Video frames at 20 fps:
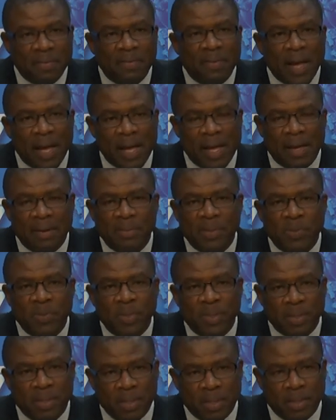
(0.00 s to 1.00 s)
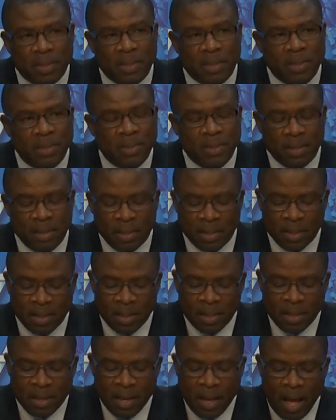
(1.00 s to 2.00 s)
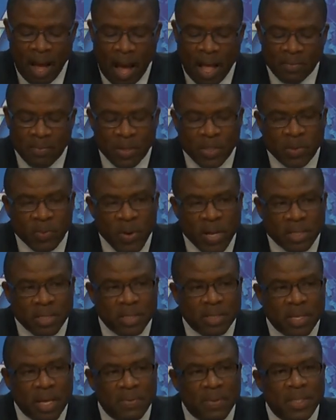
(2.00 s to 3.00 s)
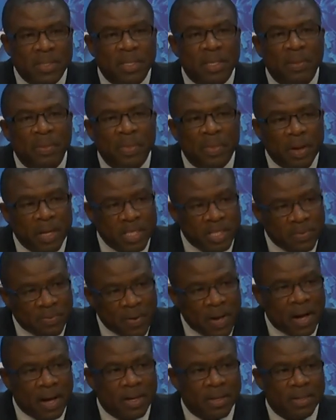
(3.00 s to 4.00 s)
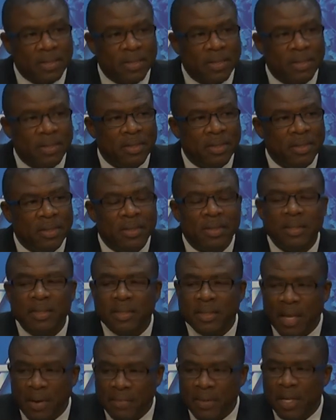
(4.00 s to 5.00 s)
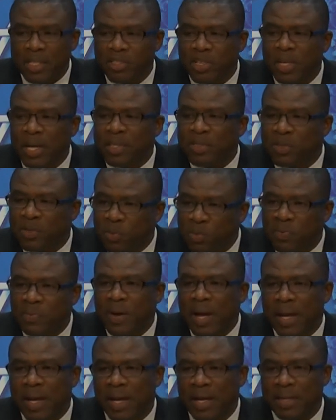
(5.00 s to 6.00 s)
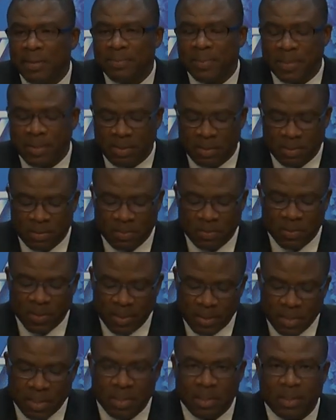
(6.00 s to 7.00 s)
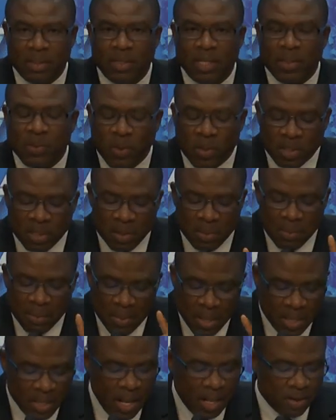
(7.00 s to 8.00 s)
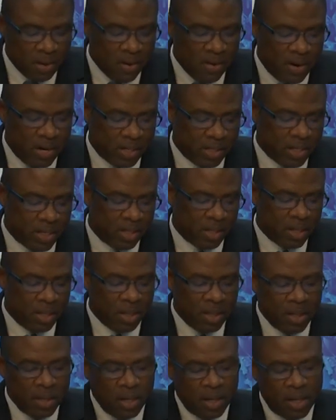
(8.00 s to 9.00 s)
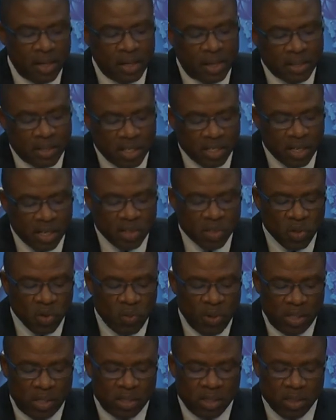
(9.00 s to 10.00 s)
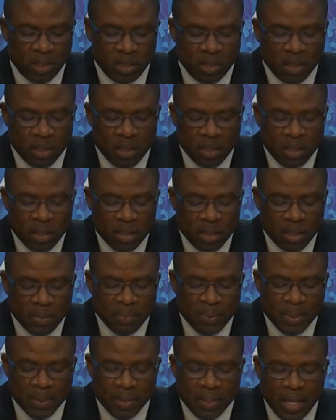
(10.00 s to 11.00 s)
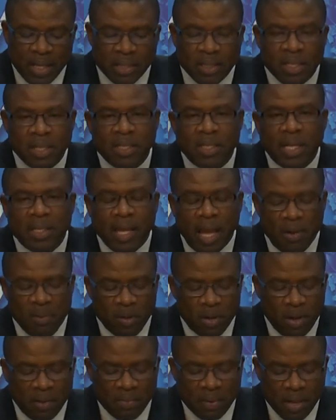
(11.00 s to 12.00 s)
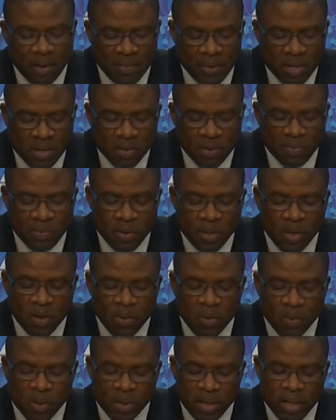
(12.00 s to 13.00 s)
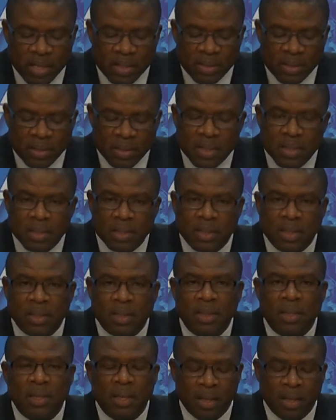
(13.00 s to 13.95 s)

firearms were seized. And for 2017, thus far, 702 firearms were seized. Just wanted to make that correction. In addition to which, the percentage that I would have given you for the cocaine seizure,